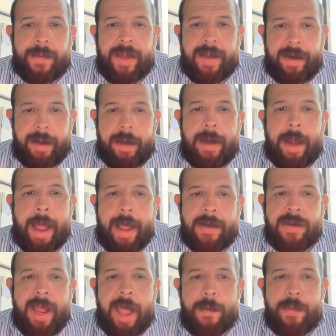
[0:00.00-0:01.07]
It
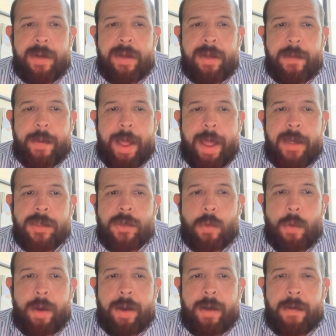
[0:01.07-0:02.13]
has happened in the past
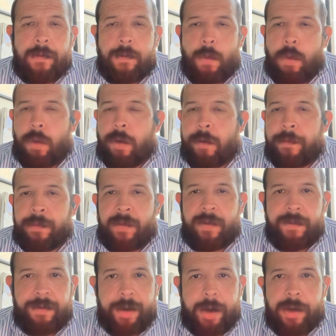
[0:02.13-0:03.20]
where, for
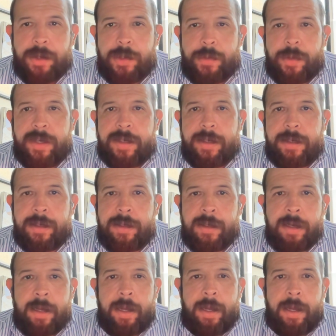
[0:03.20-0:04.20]
various reasons,